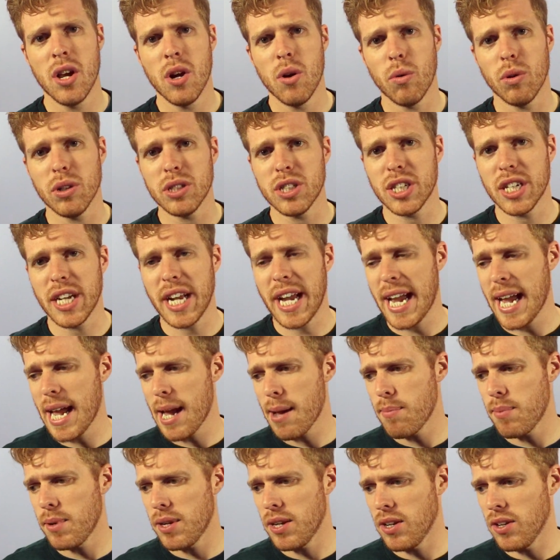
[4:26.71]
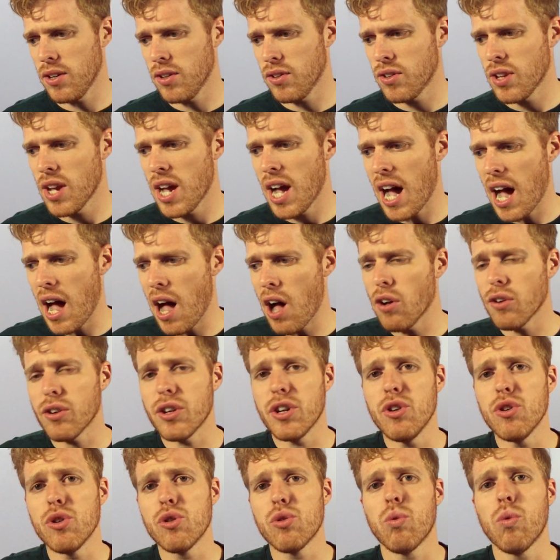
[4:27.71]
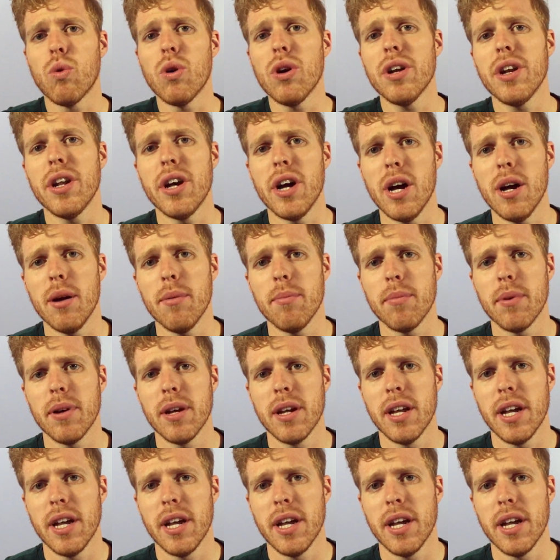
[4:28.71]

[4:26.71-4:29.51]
what's going to happen is I'll use one up